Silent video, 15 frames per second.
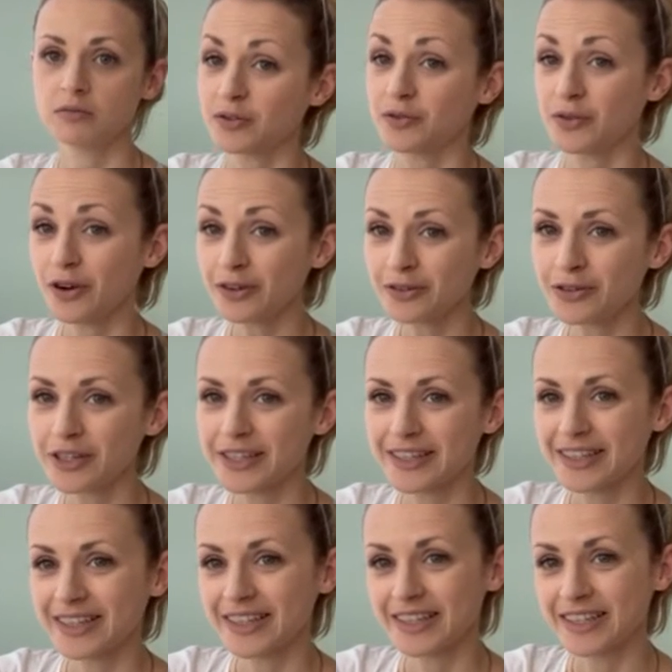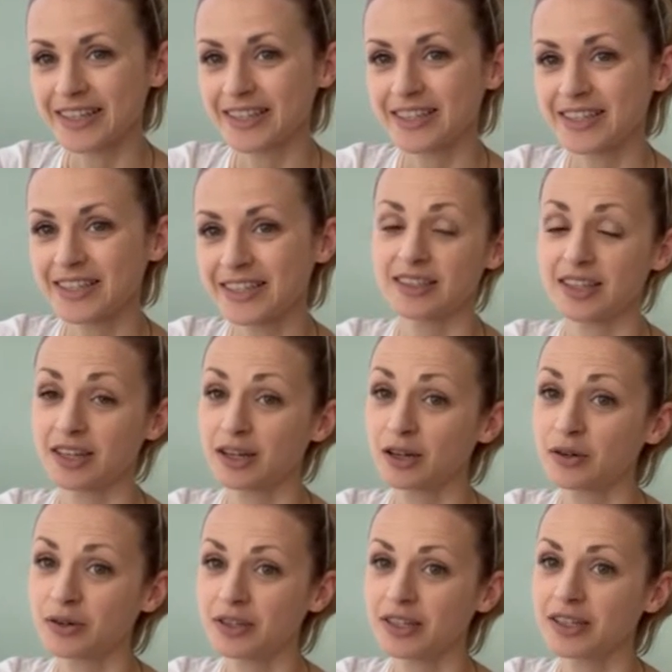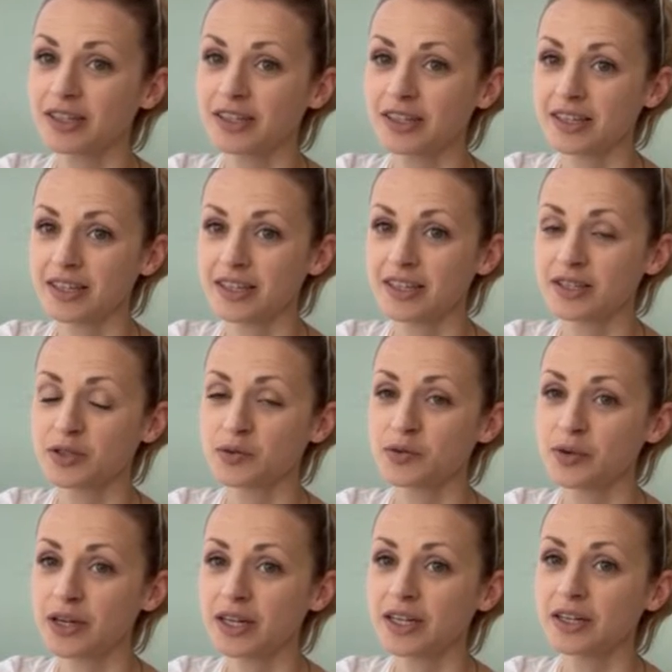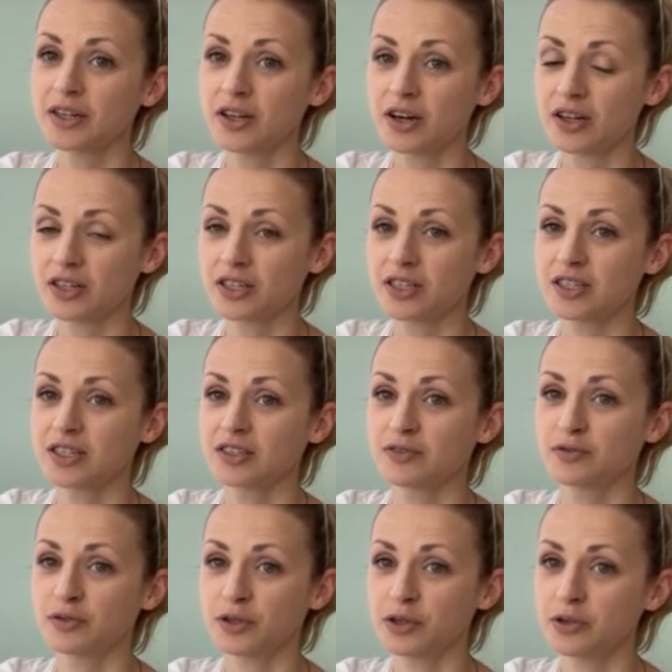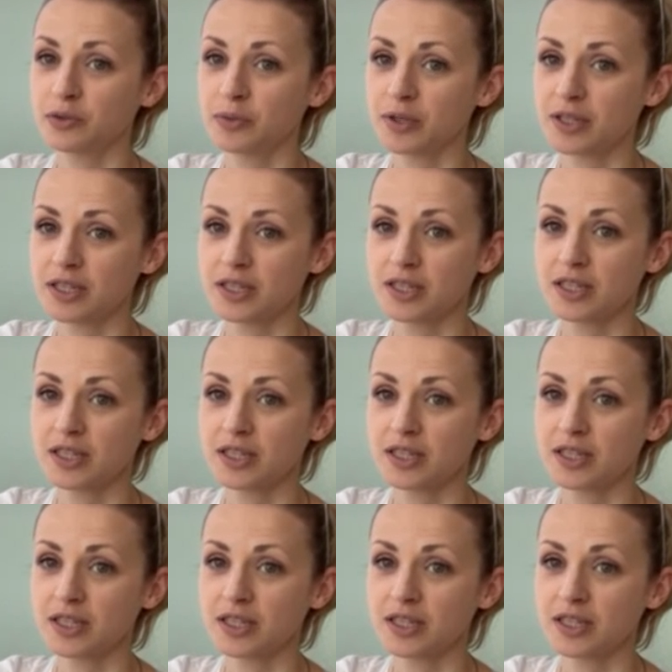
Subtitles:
The third reason is that gluten is really not for humans.